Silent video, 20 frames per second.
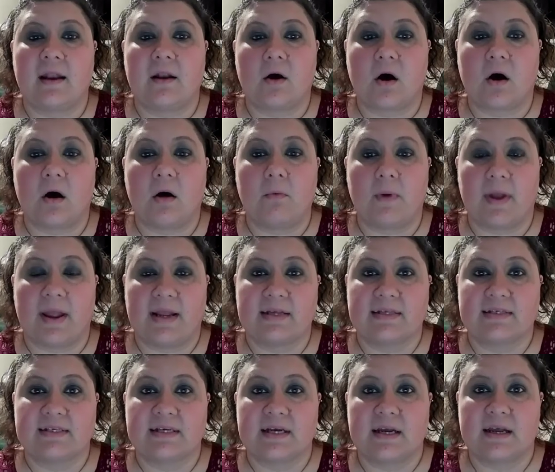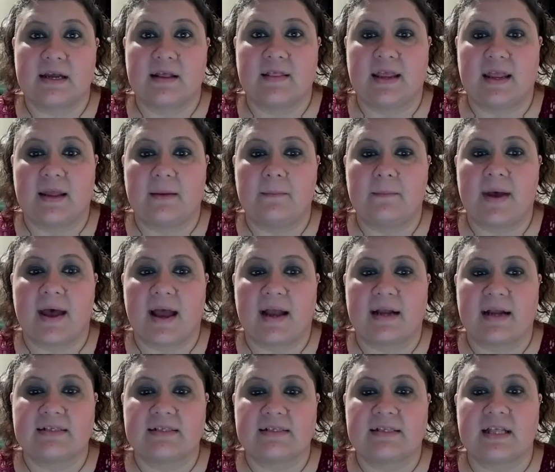and always the
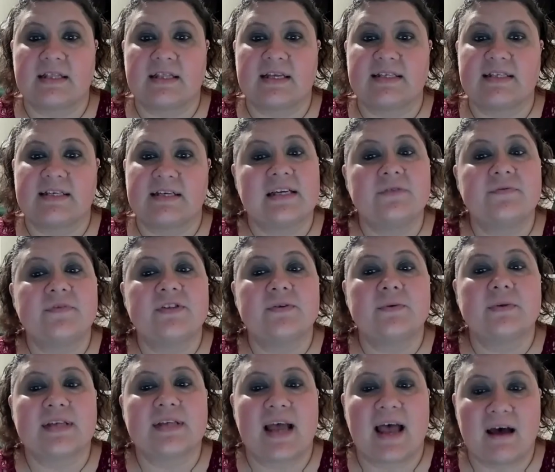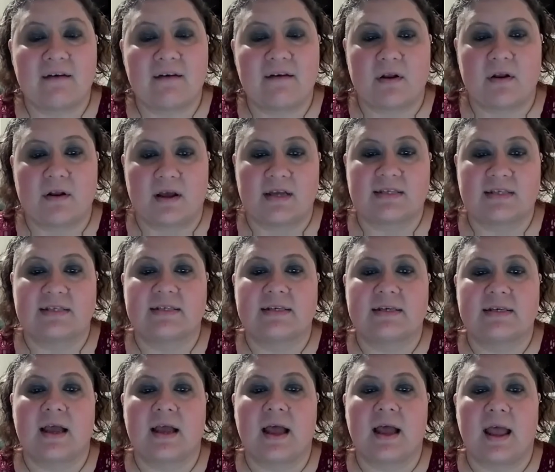impact that these individuals have on us
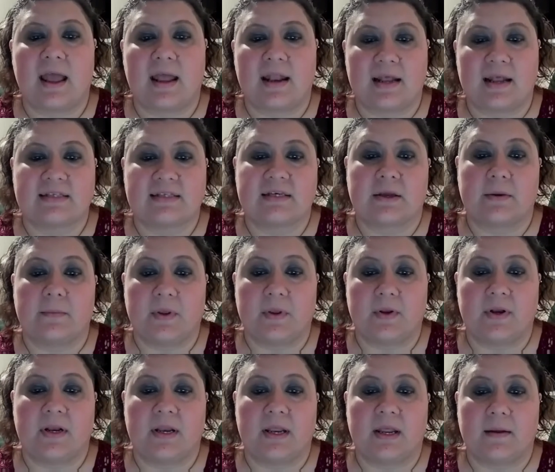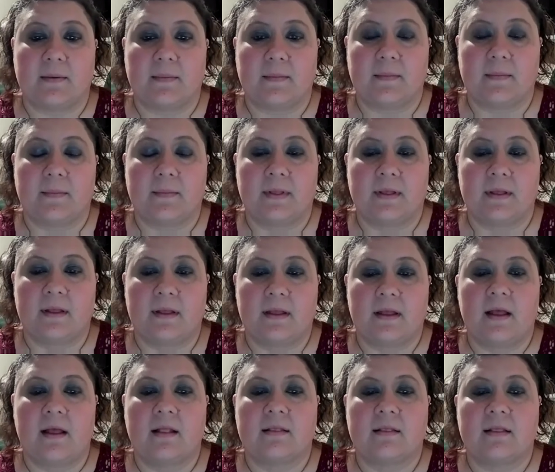and as a community.
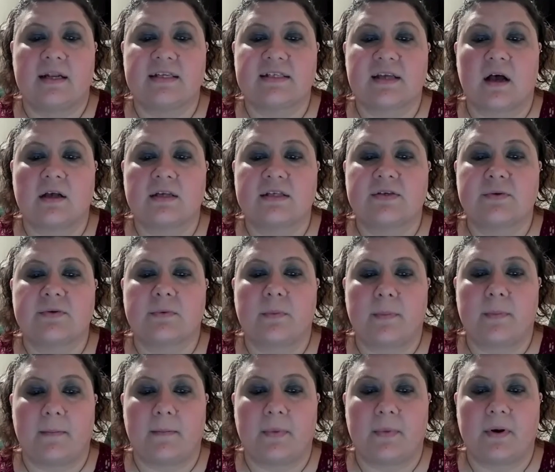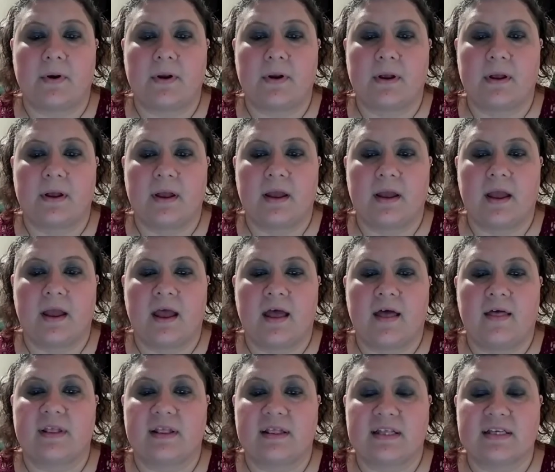Let us also remember
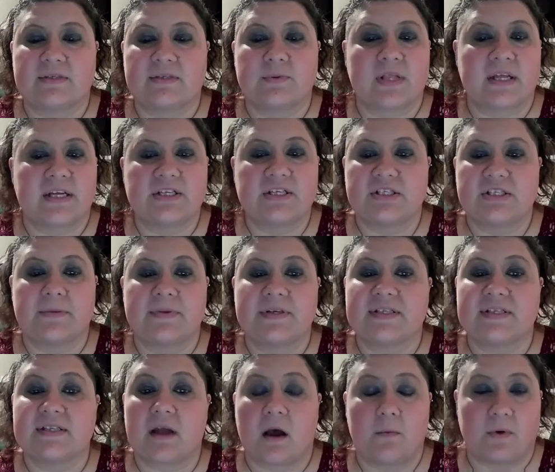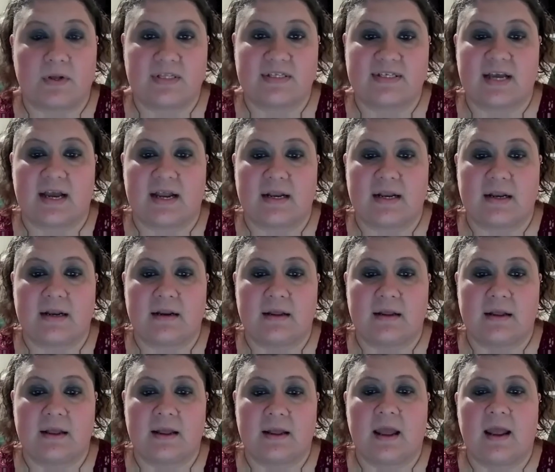that this relationship is not one-sided,
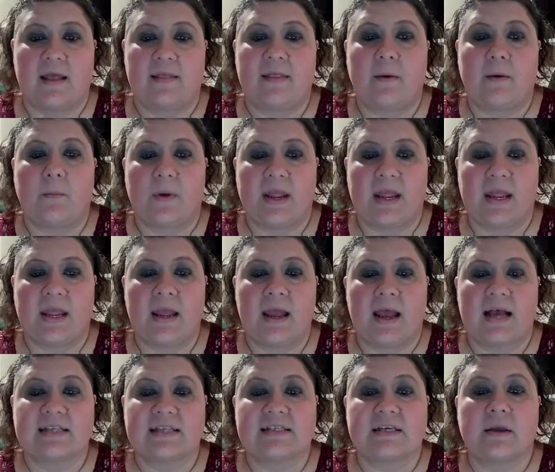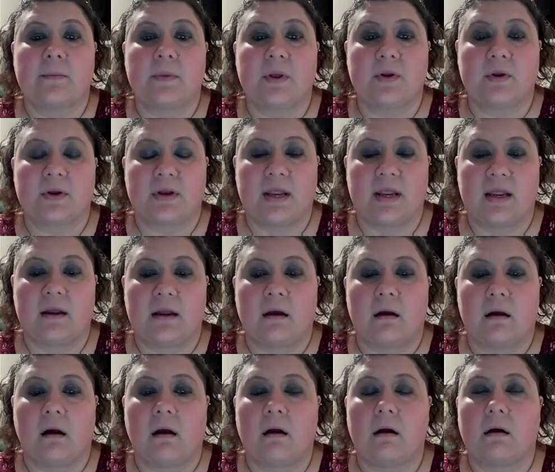and that we as a community
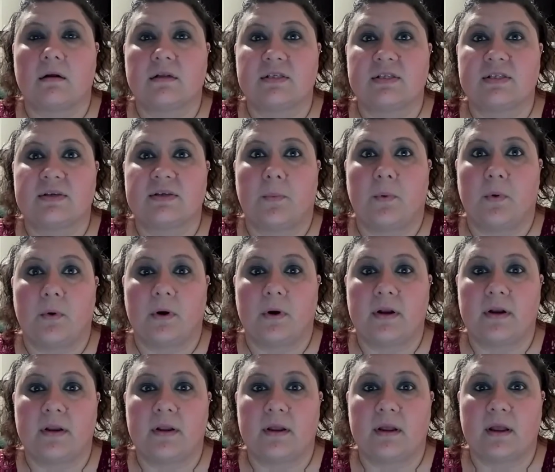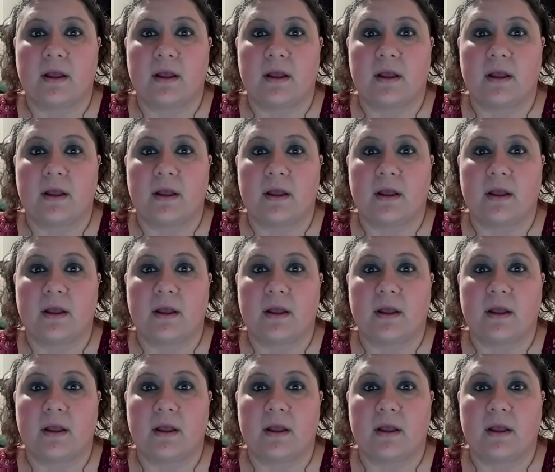are called to support